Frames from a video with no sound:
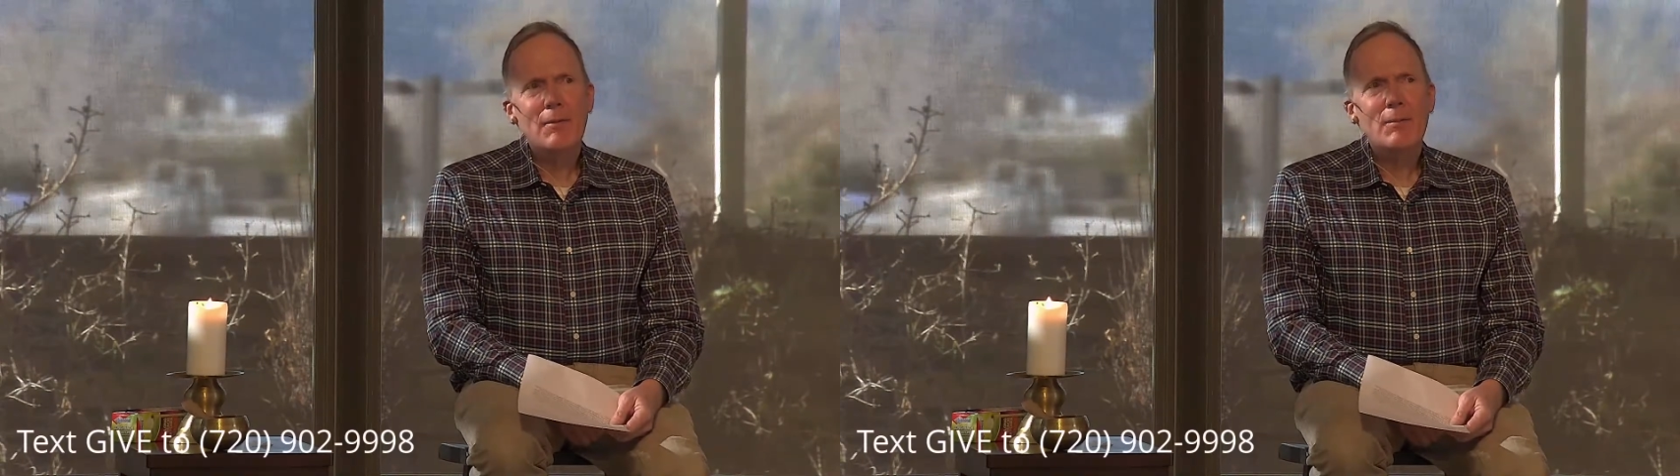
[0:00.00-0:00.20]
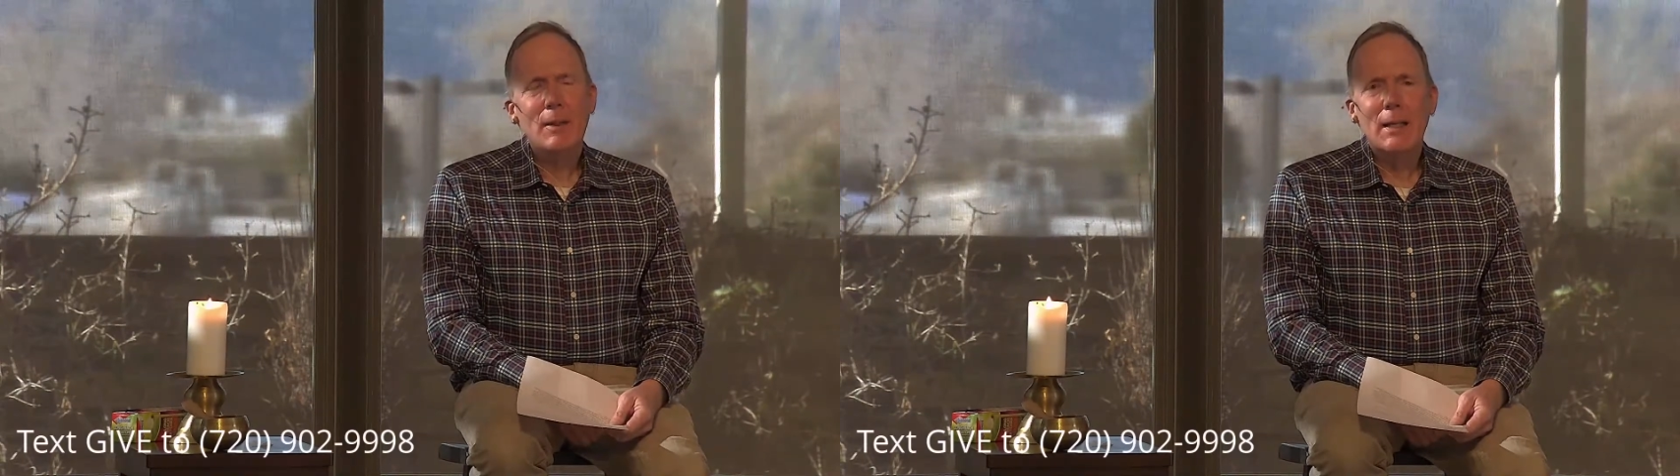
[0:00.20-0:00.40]

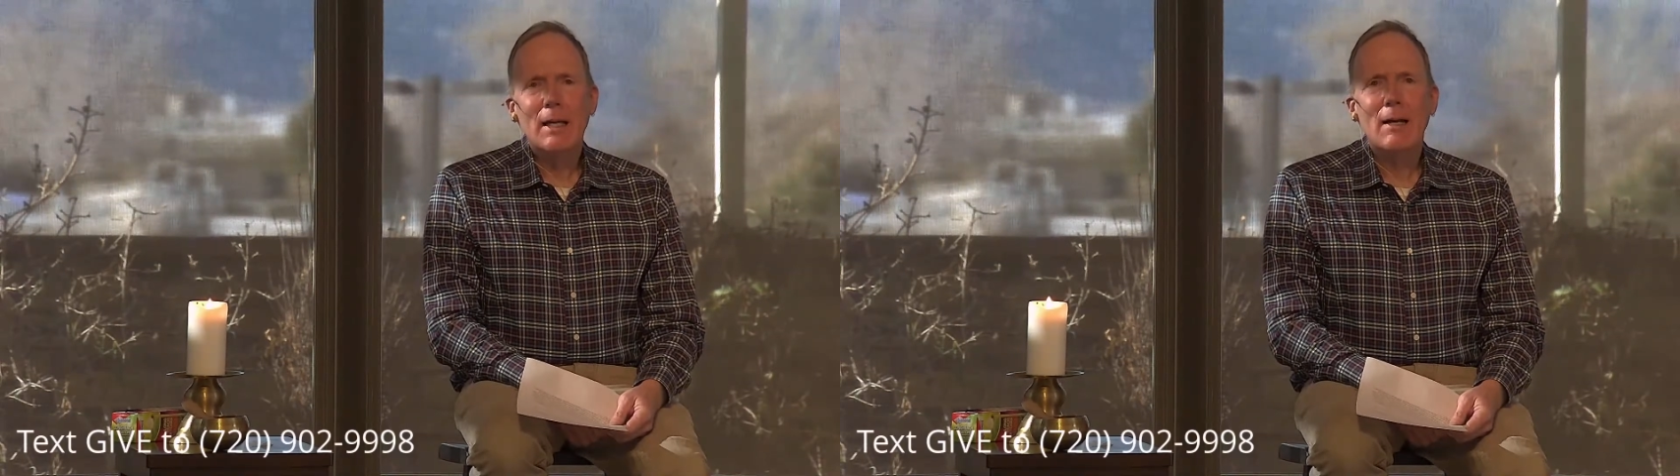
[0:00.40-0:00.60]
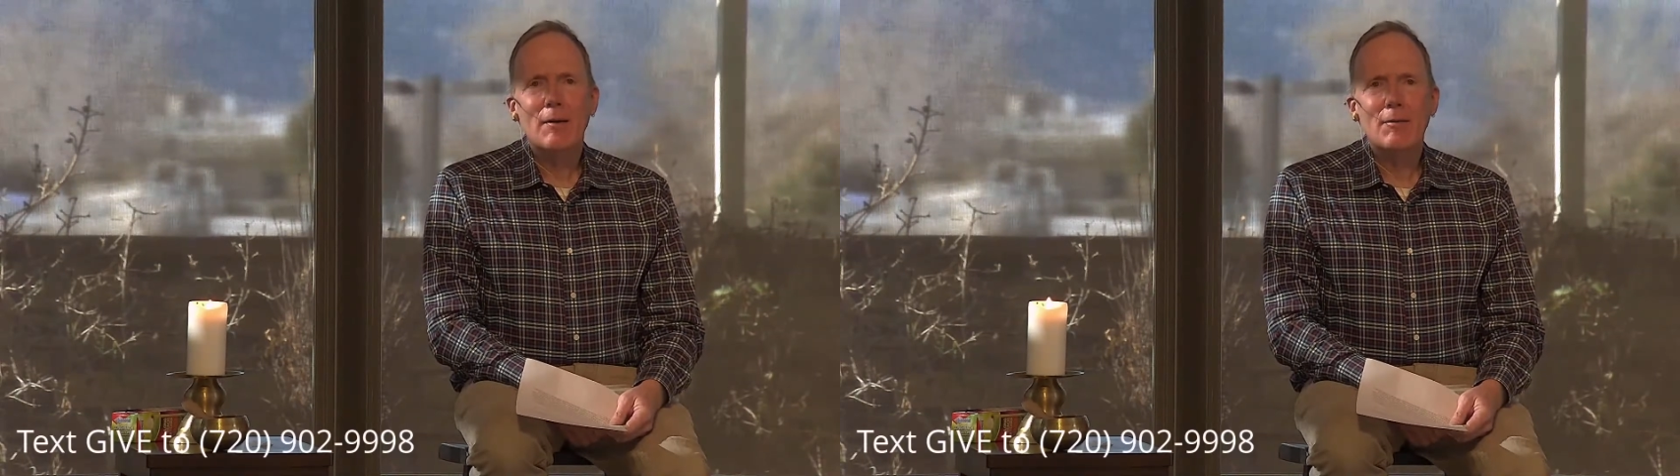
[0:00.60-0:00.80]
to be
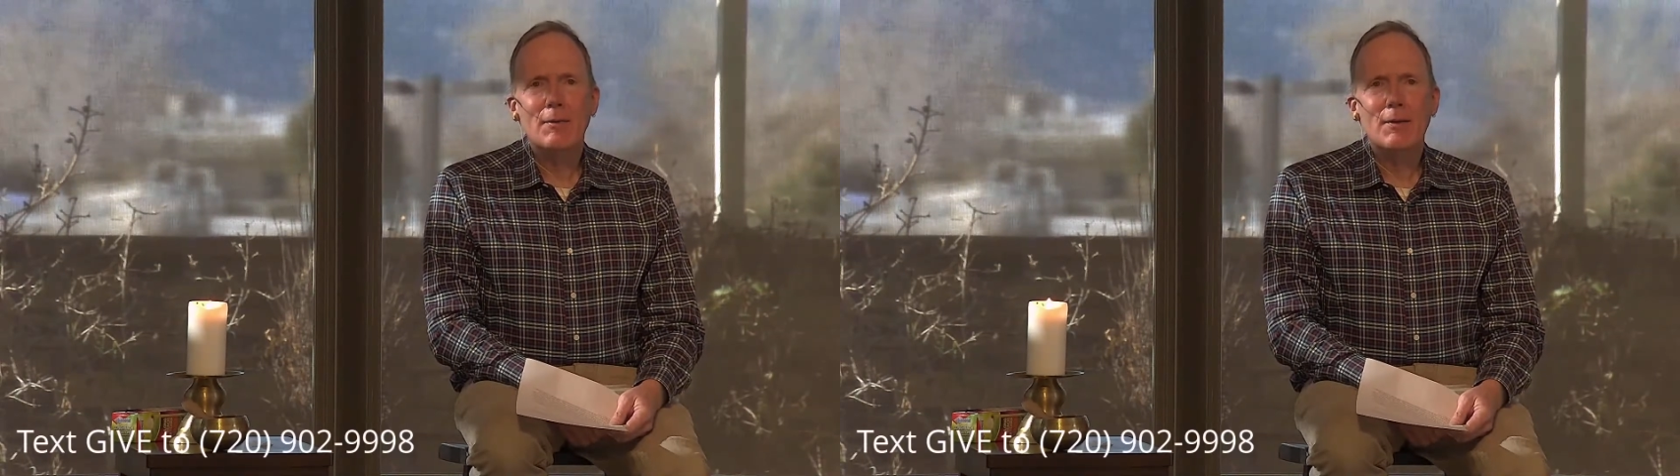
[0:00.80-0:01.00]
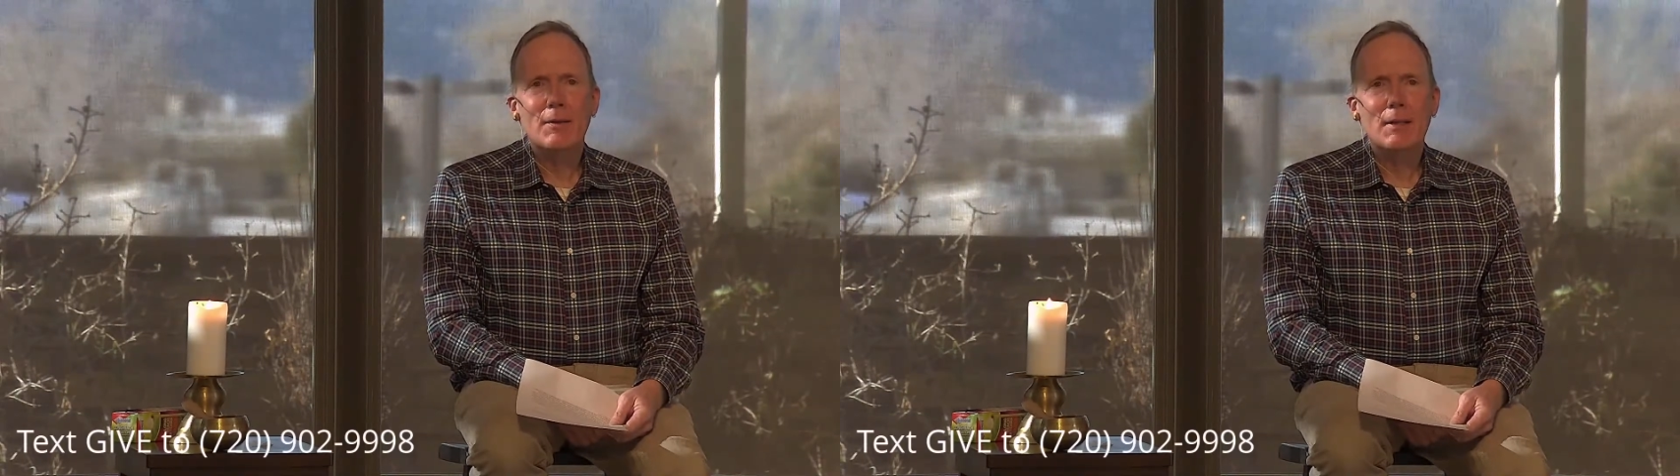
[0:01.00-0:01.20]

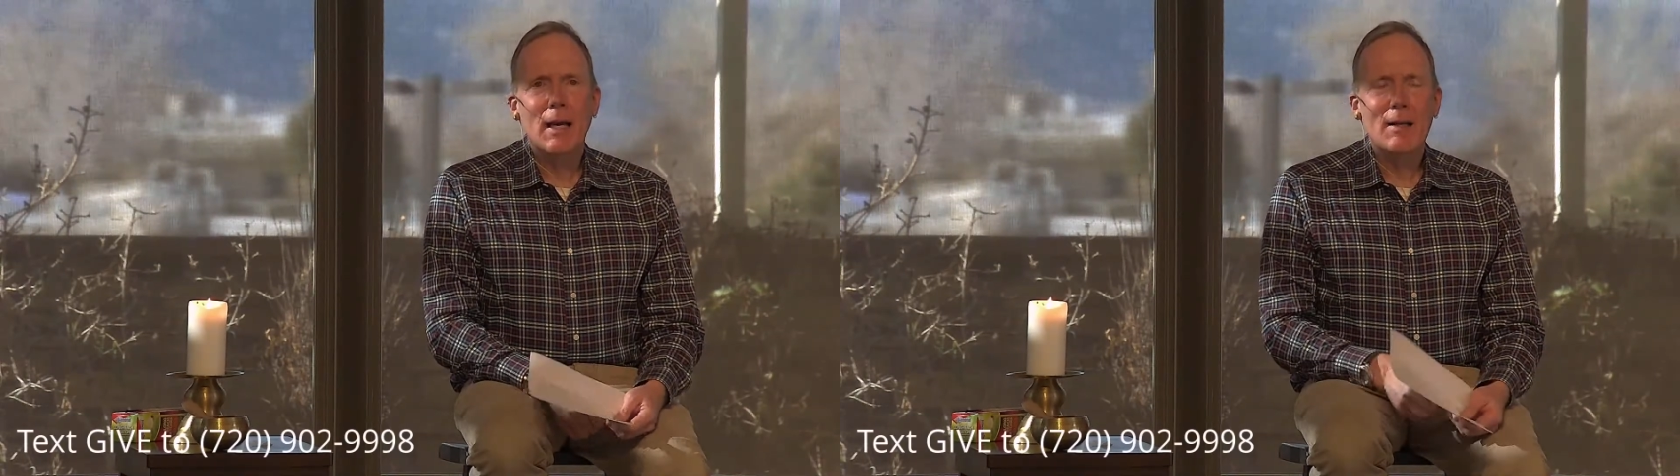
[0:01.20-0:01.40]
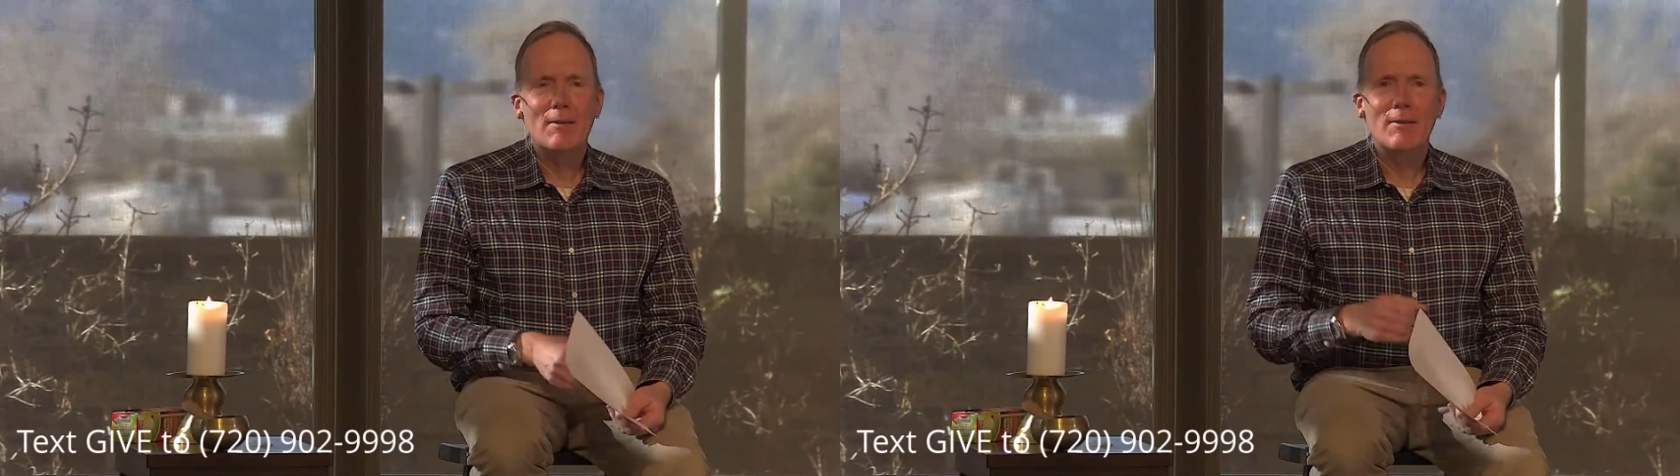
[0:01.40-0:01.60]
careful
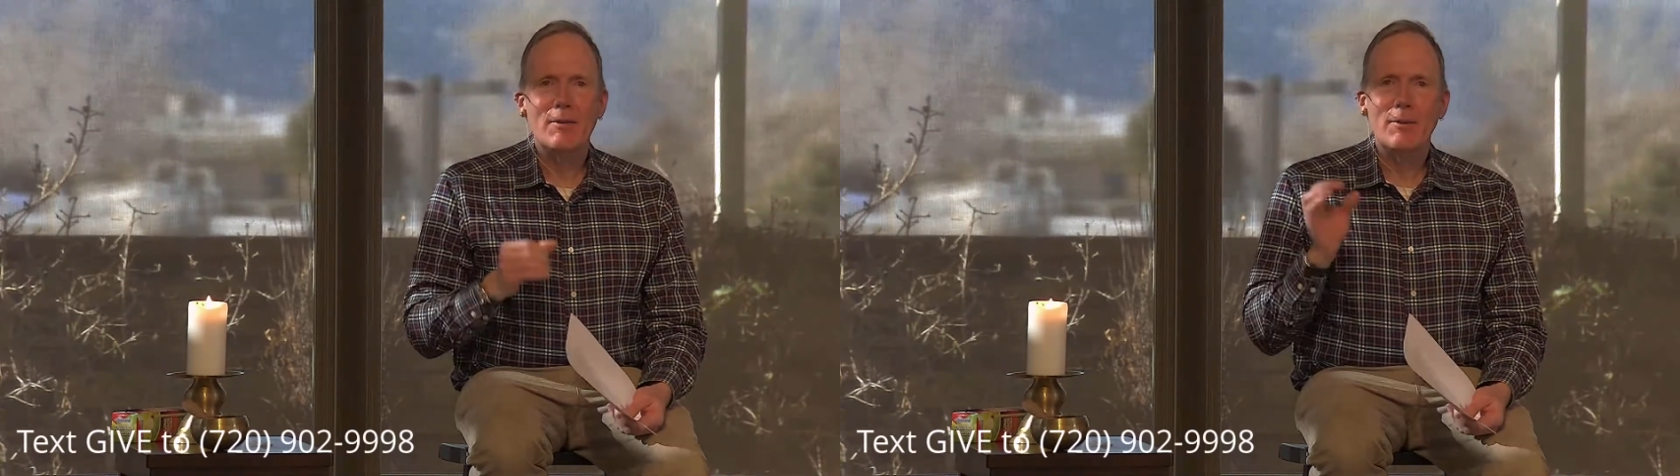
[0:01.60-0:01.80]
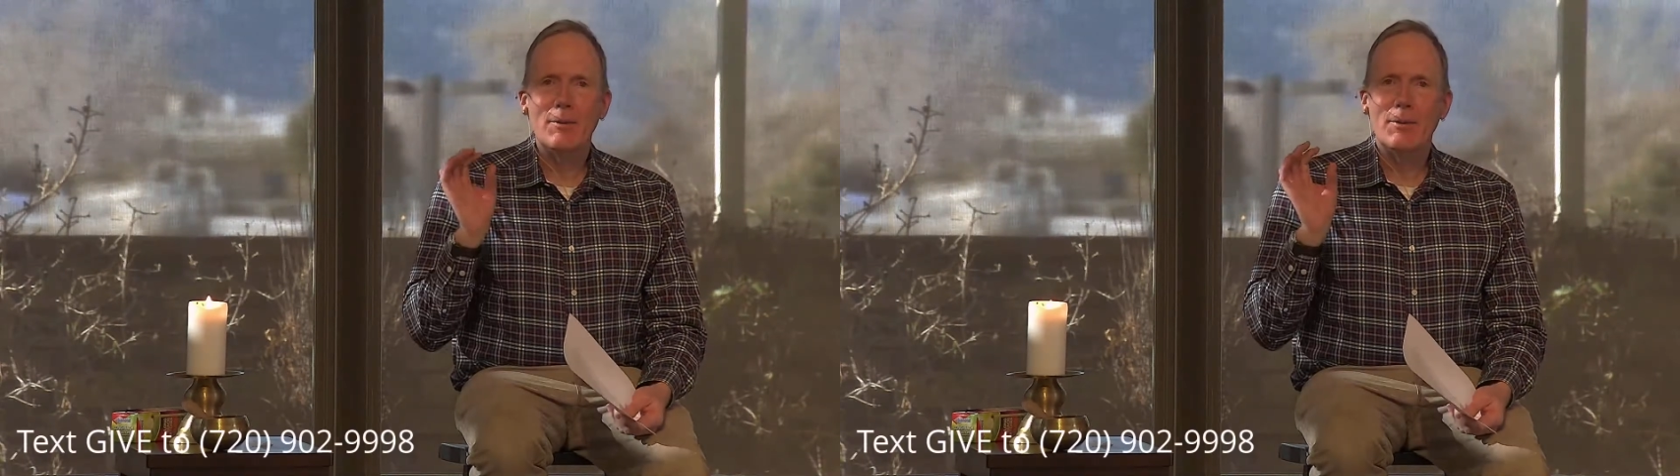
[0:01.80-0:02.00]
not
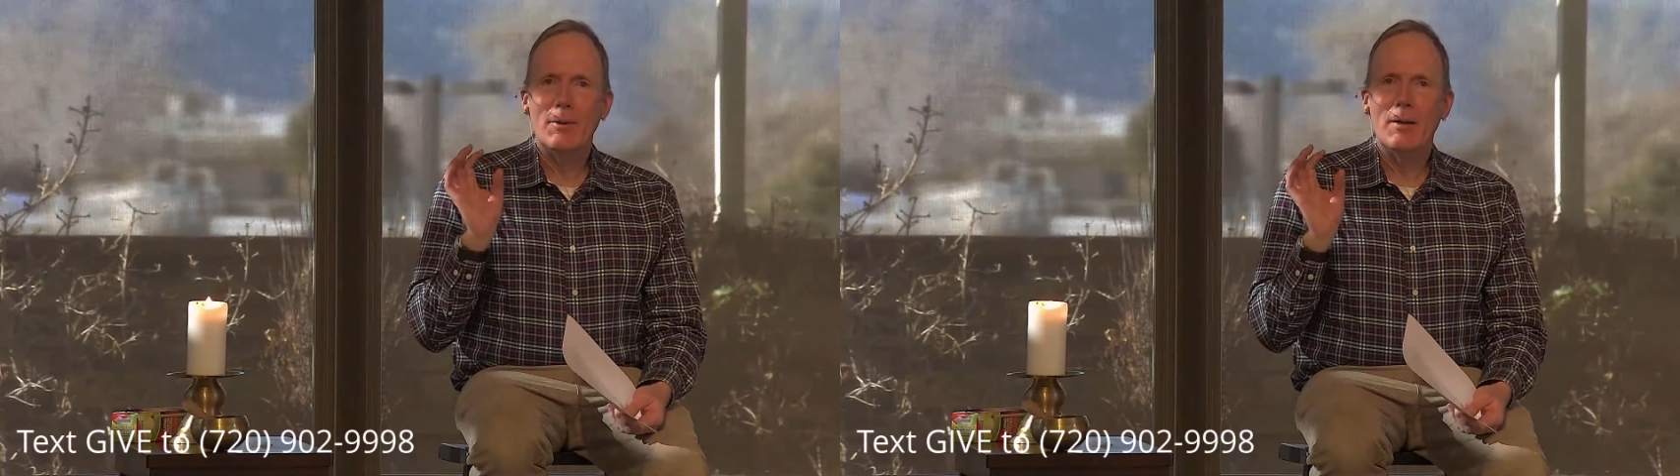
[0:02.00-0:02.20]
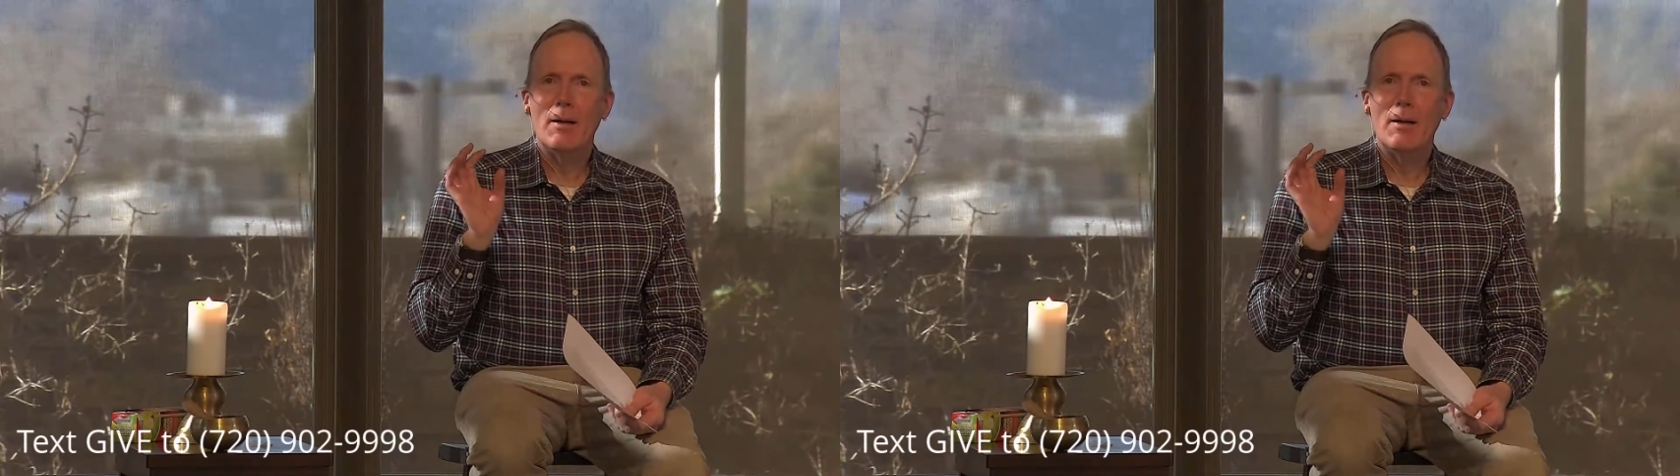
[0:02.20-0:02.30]
to